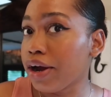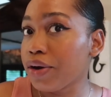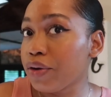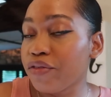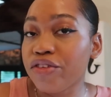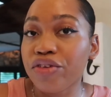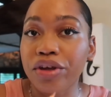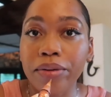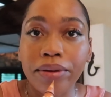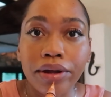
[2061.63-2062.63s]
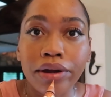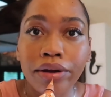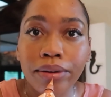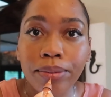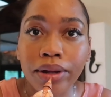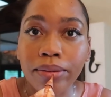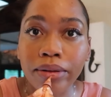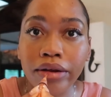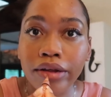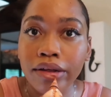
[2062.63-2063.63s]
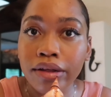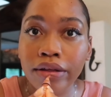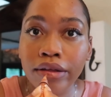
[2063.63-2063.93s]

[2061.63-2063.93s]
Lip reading: I don't know if it's showing up here, but I'm gonna